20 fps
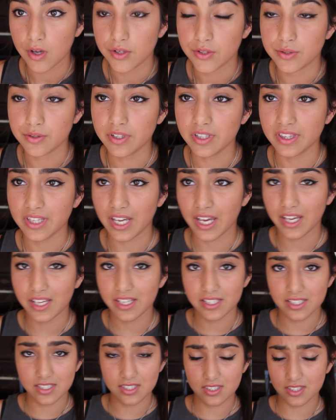Doing
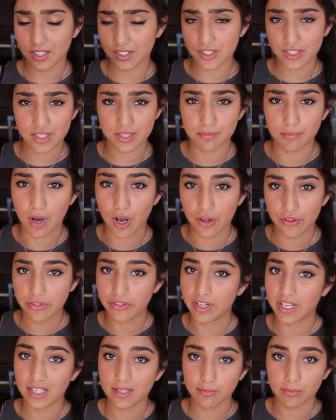that is such a small
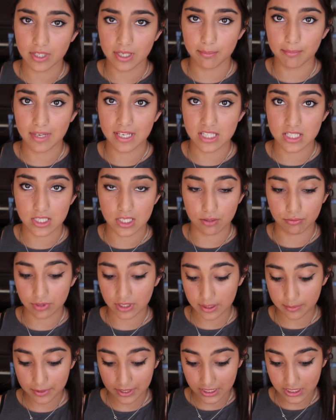thing, but it makes a
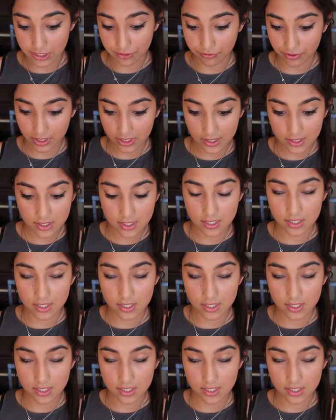really big difference.